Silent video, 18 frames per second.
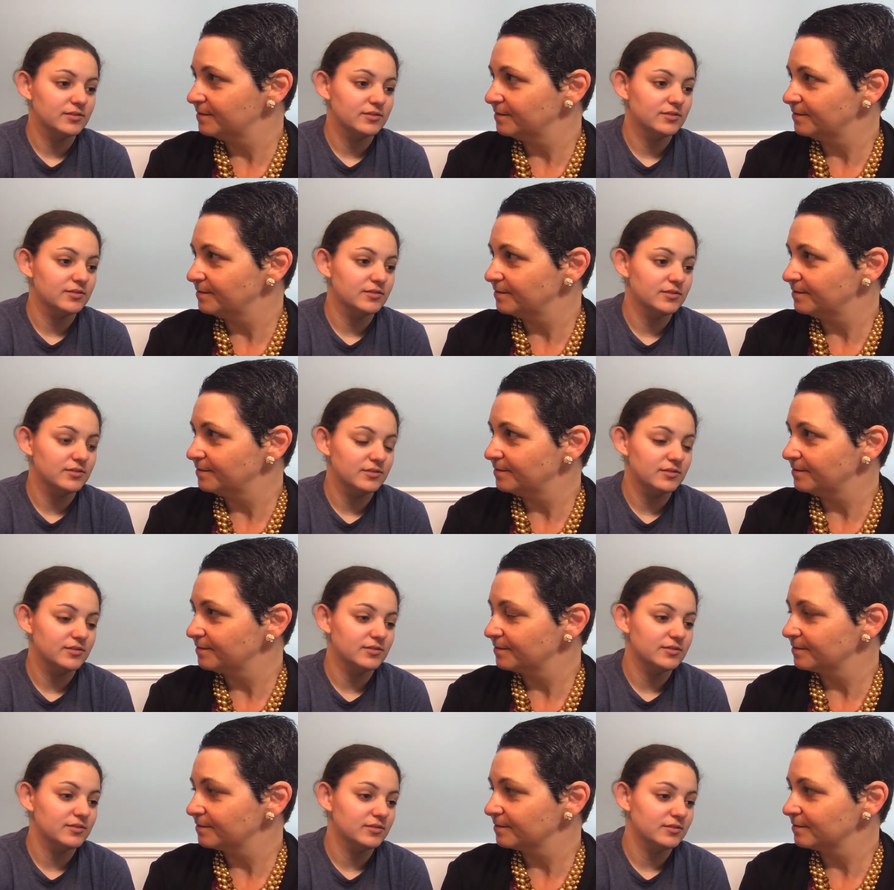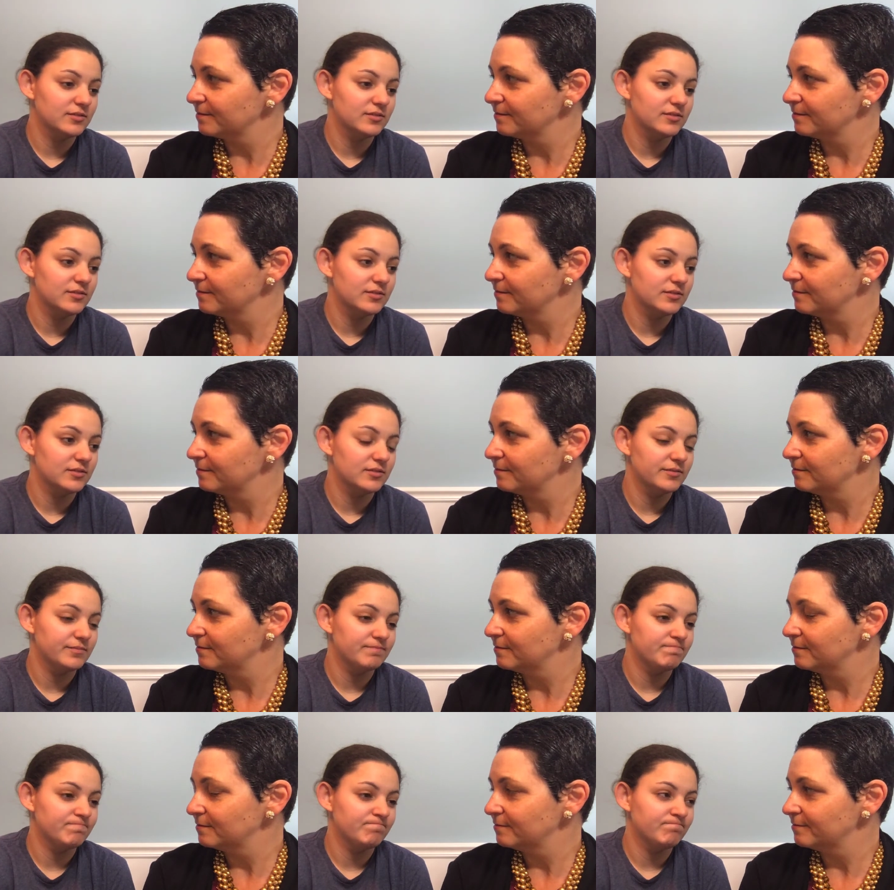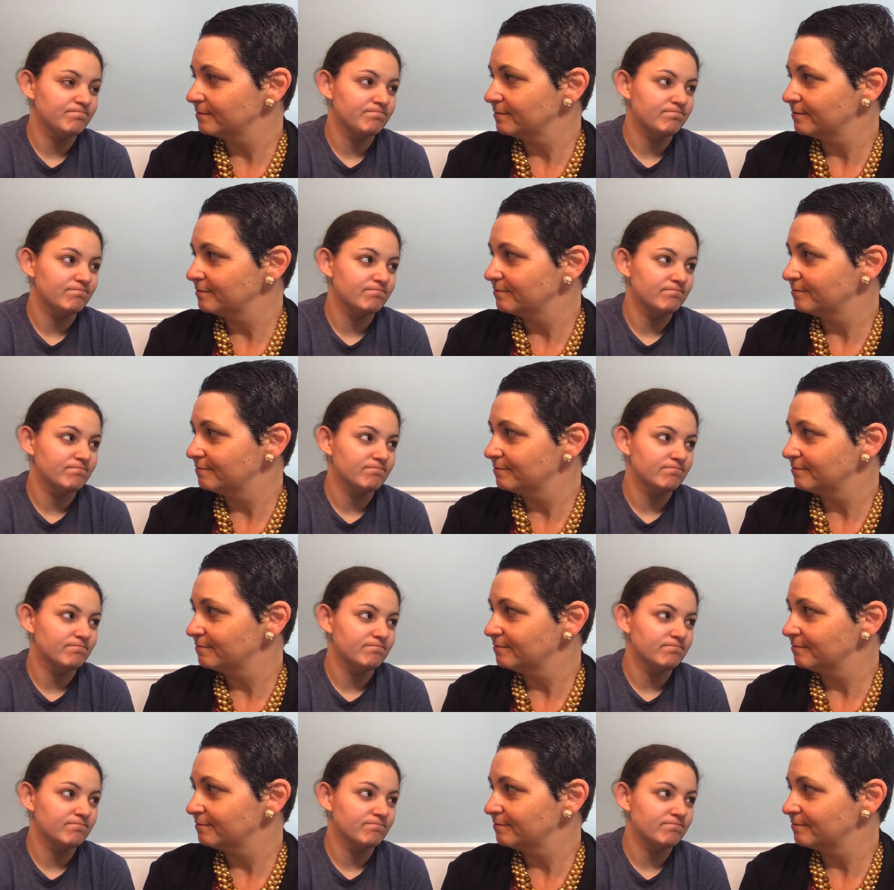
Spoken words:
(no one is talking)